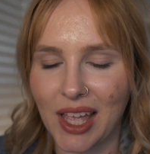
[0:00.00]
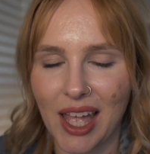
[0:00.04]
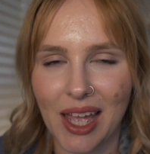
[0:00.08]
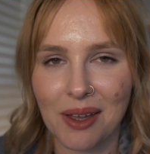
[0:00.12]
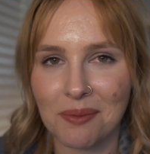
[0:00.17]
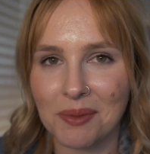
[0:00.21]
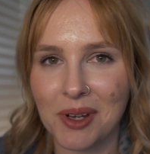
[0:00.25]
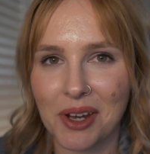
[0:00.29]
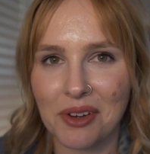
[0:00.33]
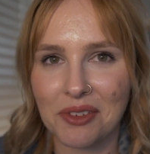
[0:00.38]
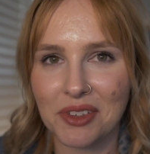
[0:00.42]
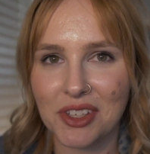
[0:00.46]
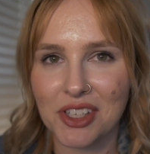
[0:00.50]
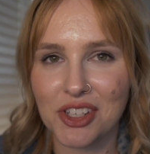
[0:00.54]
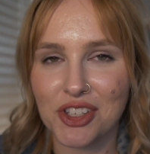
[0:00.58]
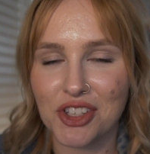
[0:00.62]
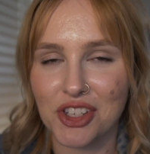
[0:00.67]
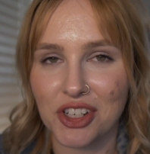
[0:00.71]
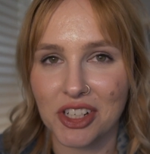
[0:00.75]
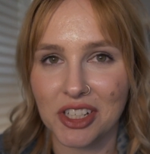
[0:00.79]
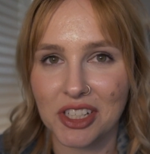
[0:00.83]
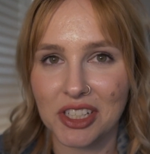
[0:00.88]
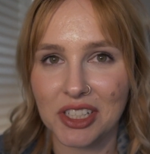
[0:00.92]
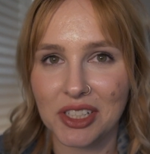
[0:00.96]
I'm not really
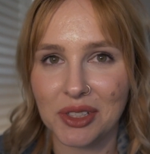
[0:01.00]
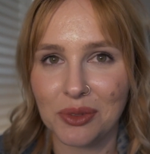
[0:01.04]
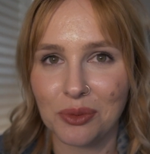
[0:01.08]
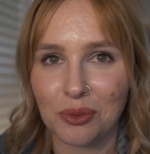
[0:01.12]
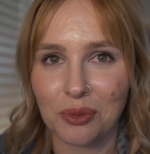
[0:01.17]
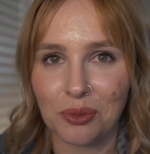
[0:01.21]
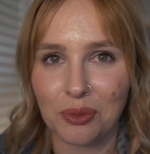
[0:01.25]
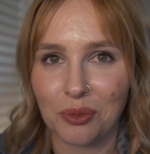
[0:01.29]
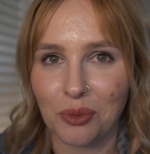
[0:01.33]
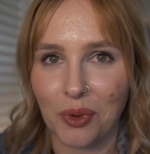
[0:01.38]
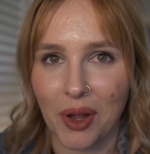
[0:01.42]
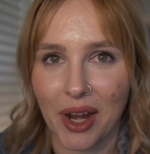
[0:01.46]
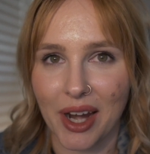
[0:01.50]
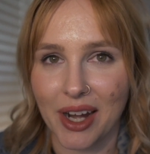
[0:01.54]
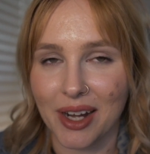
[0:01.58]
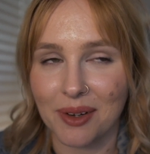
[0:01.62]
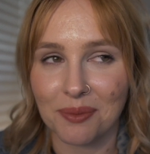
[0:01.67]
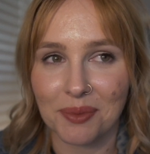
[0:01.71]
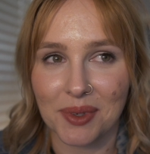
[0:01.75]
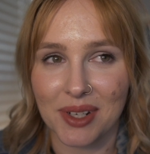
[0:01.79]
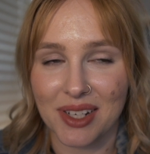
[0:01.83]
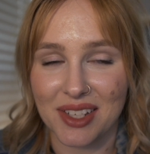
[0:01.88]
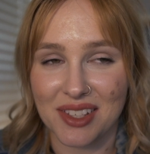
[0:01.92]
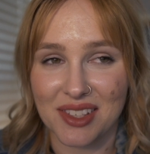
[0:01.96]
sure where
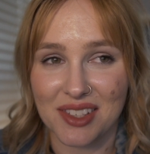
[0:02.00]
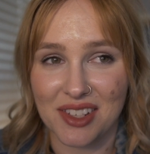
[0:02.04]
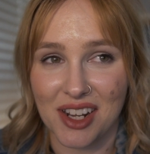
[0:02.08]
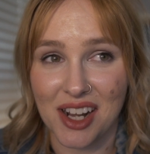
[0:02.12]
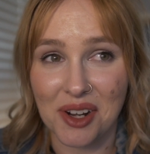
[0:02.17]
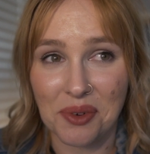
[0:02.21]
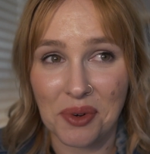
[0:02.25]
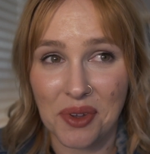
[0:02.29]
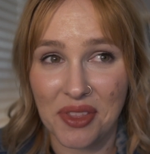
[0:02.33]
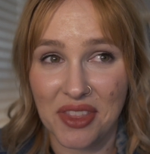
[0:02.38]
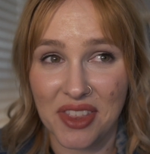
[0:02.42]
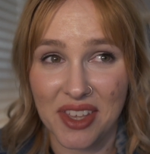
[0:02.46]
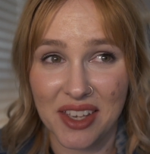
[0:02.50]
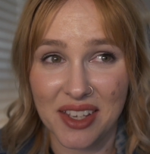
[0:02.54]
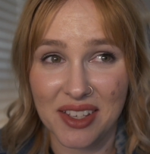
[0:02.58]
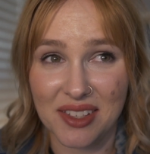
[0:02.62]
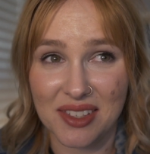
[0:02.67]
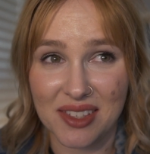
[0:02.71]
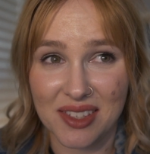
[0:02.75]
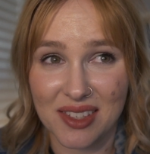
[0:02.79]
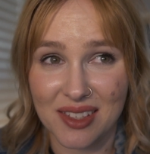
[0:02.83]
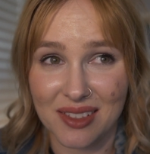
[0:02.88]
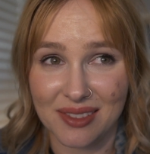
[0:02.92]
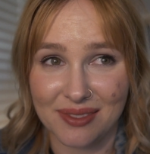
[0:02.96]
I'm going to start with
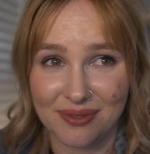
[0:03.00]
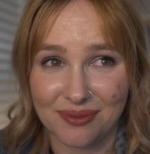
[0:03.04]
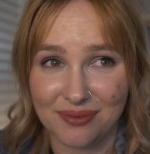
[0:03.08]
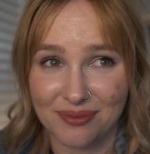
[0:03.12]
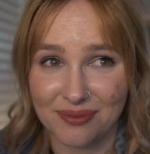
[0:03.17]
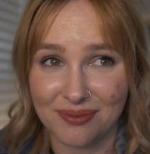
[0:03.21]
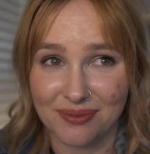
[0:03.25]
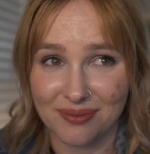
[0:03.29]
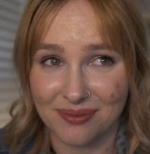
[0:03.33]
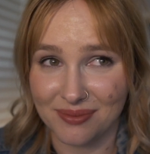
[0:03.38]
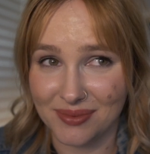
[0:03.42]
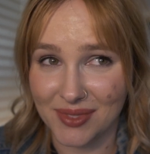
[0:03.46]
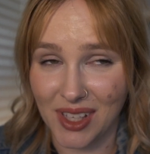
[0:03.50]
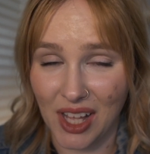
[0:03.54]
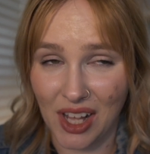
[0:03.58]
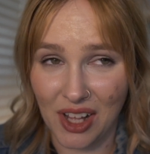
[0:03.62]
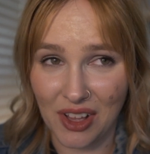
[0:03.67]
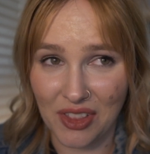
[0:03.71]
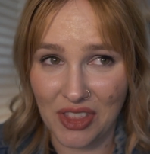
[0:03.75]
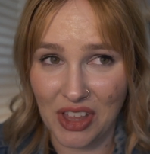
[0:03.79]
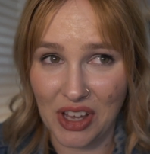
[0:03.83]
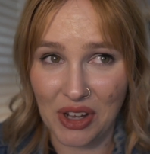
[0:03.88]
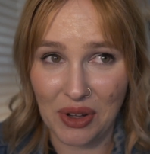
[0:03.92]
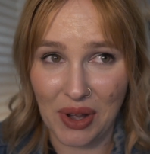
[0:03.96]
this.
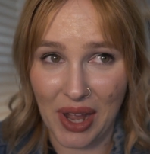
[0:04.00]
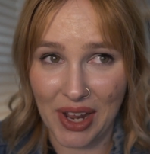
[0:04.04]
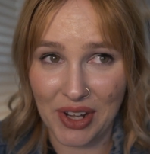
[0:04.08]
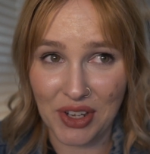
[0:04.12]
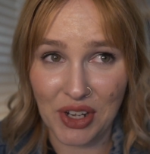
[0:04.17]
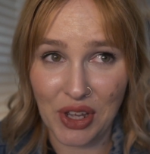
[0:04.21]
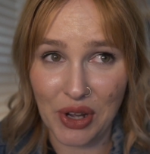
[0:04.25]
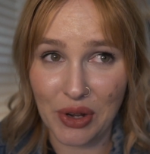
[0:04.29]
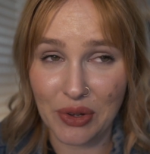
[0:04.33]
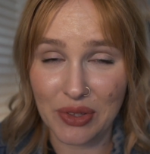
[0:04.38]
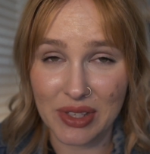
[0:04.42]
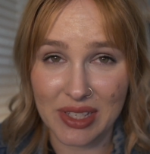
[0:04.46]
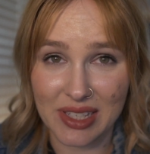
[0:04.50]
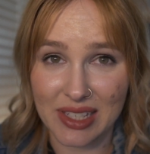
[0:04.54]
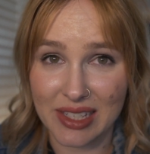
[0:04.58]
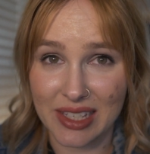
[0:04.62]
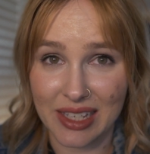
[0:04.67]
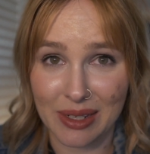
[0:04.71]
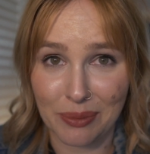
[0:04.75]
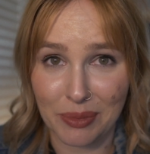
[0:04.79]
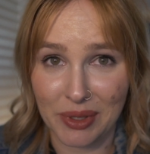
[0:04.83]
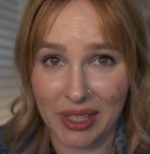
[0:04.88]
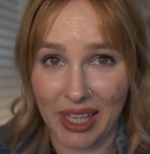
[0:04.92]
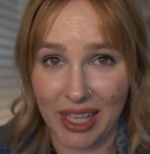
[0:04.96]
Although I know this is
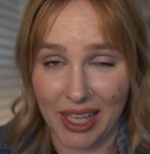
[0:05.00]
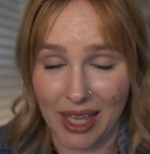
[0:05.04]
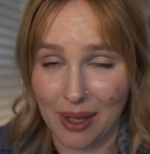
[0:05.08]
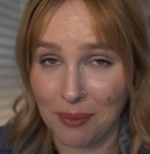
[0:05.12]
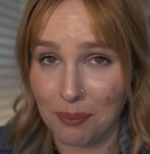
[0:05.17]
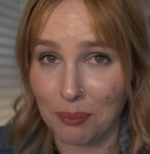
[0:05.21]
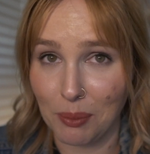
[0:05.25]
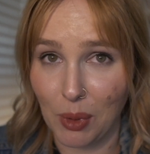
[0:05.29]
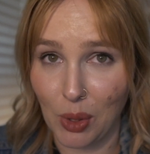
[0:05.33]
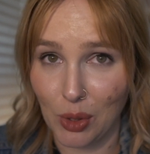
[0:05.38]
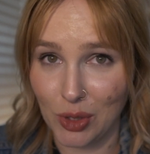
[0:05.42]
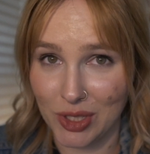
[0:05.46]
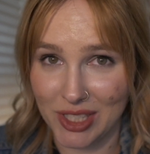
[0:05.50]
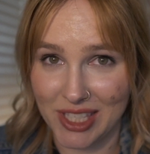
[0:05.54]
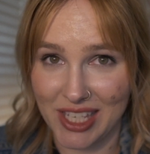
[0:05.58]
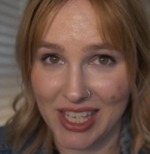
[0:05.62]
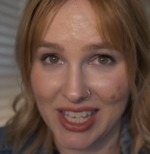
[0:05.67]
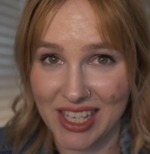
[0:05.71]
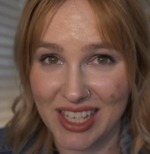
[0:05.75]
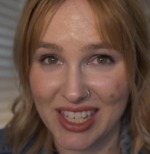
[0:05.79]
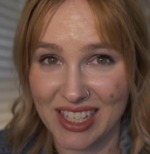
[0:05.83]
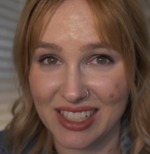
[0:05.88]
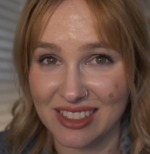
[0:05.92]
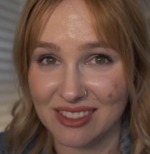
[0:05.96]
going to be like a
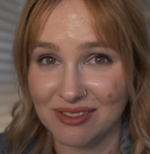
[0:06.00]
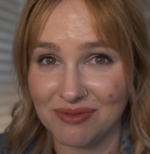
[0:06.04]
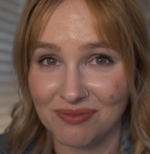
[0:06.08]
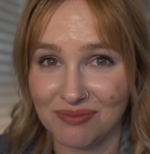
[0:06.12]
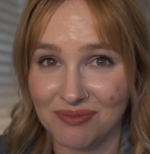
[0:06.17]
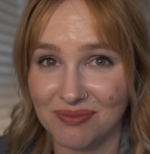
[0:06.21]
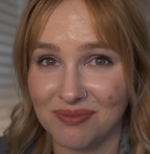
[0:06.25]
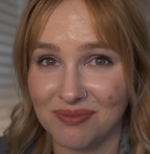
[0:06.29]
multi-step